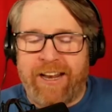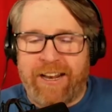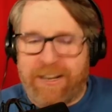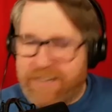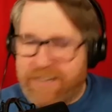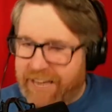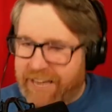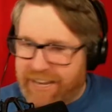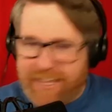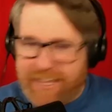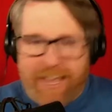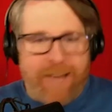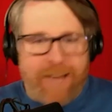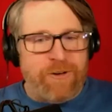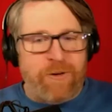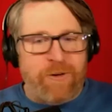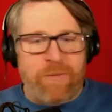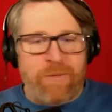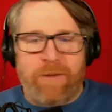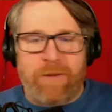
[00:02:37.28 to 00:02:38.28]
And yet again,
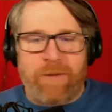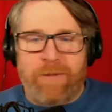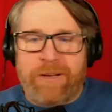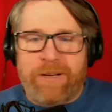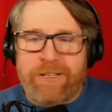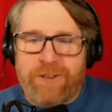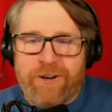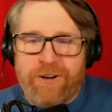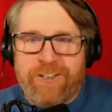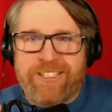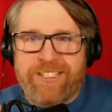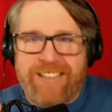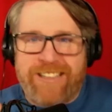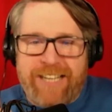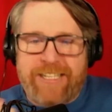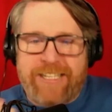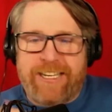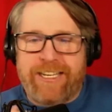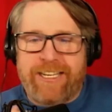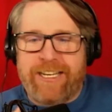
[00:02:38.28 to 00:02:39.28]
doing my research,
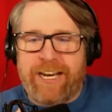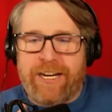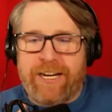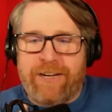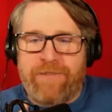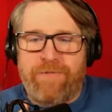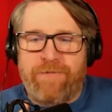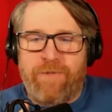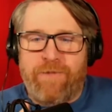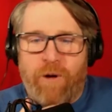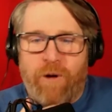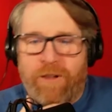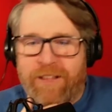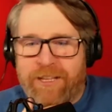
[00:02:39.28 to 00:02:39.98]
1994.